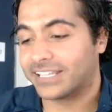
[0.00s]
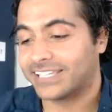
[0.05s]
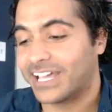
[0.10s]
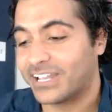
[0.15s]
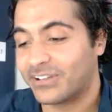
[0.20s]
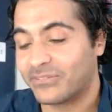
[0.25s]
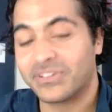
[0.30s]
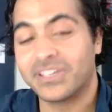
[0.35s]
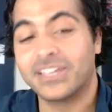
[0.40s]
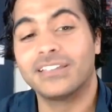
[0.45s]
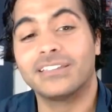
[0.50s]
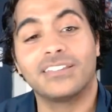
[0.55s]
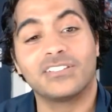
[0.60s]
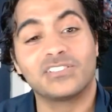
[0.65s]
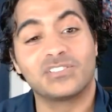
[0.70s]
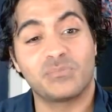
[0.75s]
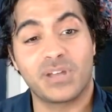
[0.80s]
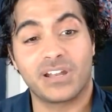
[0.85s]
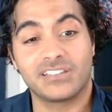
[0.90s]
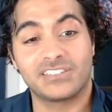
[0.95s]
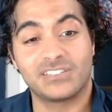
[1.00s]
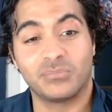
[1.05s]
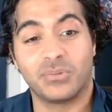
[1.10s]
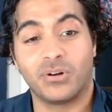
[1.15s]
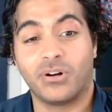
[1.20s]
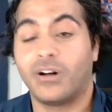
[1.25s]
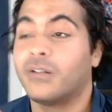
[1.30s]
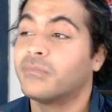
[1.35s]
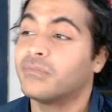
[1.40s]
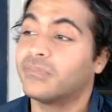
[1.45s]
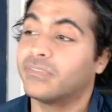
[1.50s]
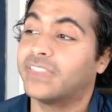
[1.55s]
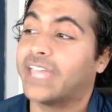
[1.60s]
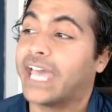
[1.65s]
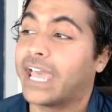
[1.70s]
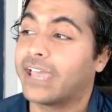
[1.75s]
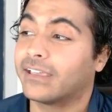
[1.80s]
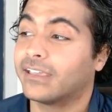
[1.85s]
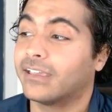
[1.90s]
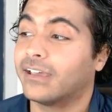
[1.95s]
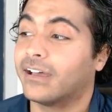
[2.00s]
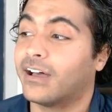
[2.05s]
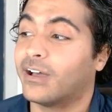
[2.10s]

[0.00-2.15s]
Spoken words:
the end of it, there's a medicine ball that